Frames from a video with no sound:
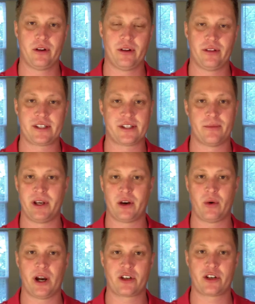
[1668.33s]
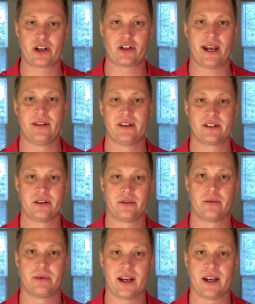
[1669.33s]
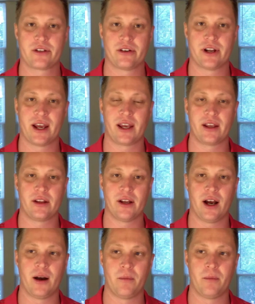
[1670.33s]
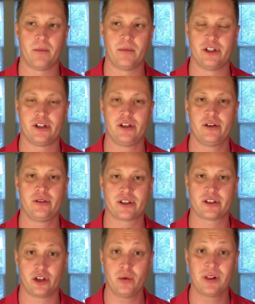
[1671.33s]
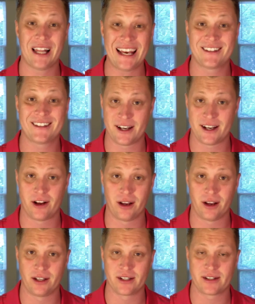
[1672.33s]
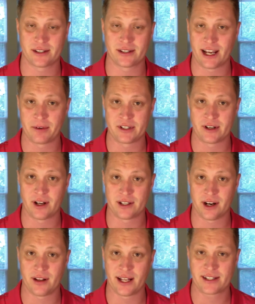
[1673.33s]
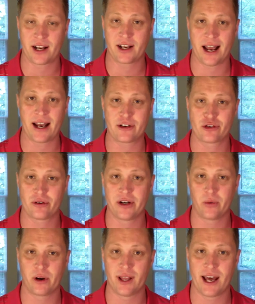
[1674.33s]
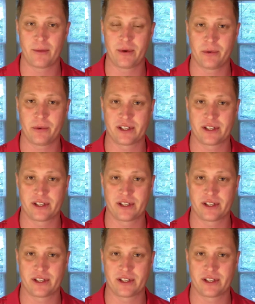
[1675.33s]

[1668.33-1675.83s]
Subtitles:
this is a big question. We actually had this in the group yesterday. So you like to sell on listings that Amazon's on? That's kind of contrary to what a lot of people say.